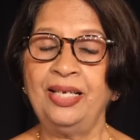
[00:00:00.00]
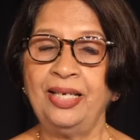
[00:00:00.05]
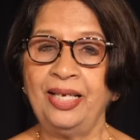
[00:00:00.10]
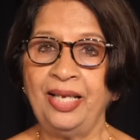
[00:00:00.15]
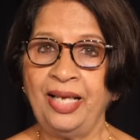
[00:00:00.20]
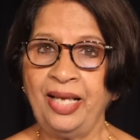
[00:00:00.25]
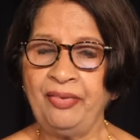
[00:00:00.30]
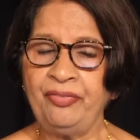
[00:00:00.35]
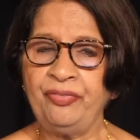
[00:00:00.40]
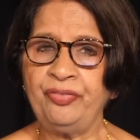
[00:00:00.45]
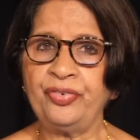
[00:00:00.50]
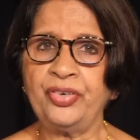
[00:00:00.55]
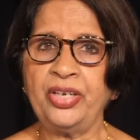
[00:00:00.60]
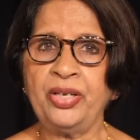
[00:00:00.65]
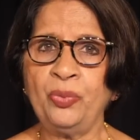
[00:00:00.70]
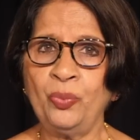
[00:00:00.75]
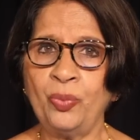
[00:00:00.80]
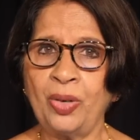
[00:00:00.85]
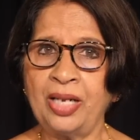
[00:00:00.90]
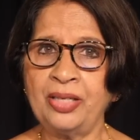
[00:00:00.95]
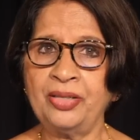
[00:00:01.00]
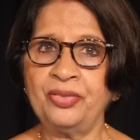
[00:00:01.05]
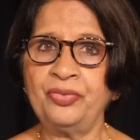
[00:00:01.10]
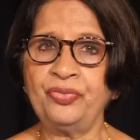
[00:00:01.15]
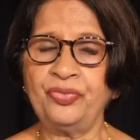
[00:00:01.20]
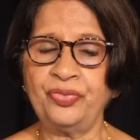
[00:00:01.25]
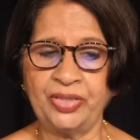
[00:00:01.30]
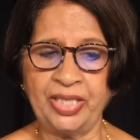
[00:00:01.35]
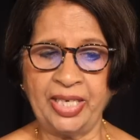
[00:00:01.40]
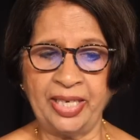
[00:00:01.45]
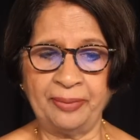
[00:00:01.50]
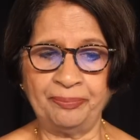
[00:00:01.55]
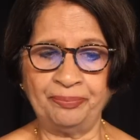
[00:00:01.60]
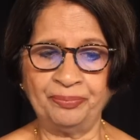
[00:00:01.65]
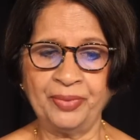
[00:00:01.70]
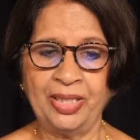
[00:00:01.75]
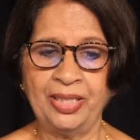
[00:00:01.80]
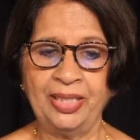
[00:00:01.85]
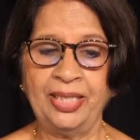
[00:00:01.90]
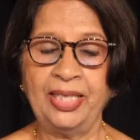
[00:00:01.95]
Every one of
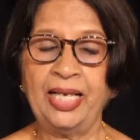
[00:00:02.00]
them